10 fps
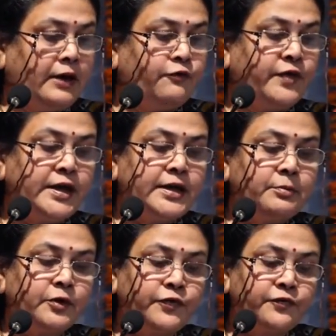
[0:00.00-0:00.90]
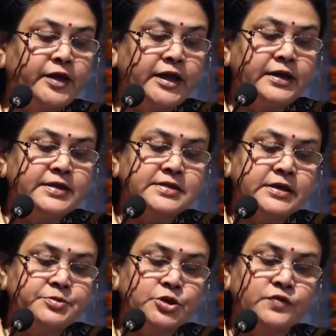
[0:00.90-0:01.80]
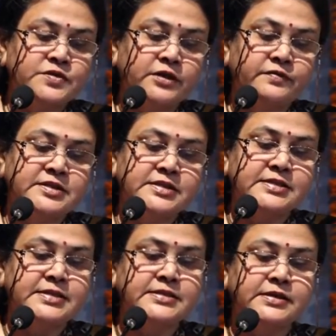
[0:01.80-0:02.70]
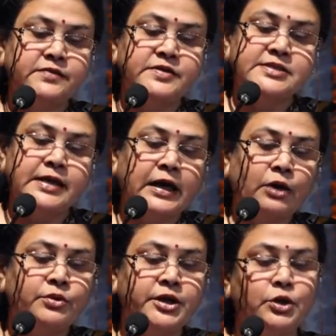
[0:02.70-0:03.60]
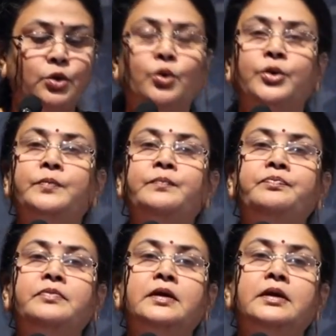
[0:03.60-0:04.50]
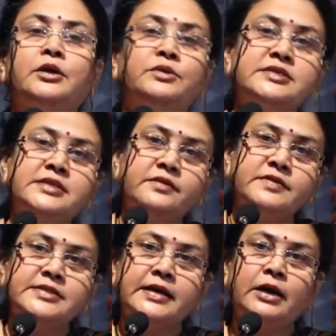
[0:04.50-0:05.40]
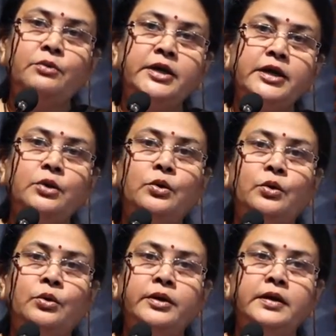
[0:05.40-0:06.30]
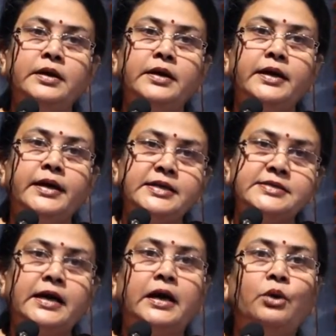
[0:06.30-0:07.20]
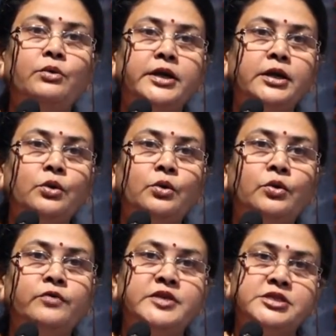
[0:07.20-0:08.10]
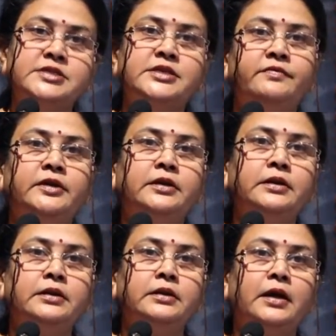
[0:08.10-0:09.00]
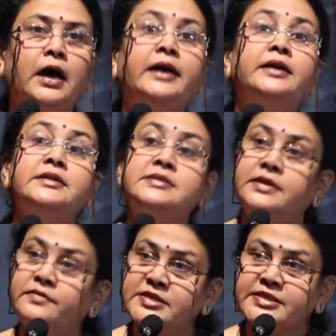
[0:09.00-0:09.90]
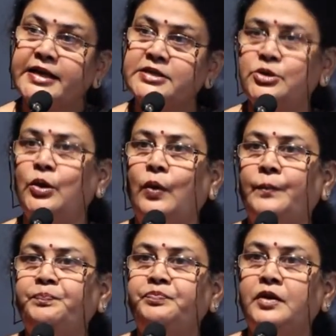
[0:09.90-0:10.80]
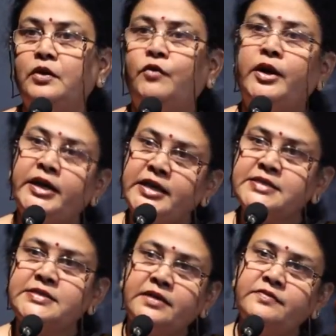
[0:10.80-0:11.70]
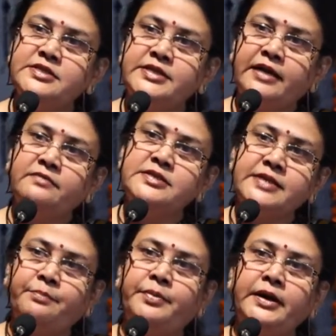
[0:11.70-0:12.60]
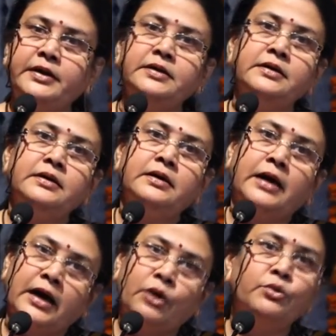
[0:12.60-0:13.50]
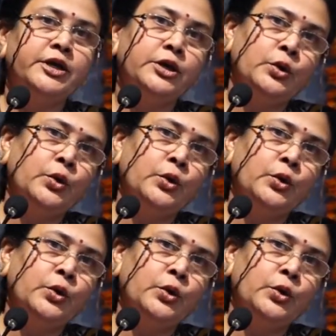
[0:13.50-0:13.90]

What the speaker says: Field number 15, description of services and service accounting code. Now the service accounting code is the accounting code which is given under the service tax law. For each service they have a separate accounting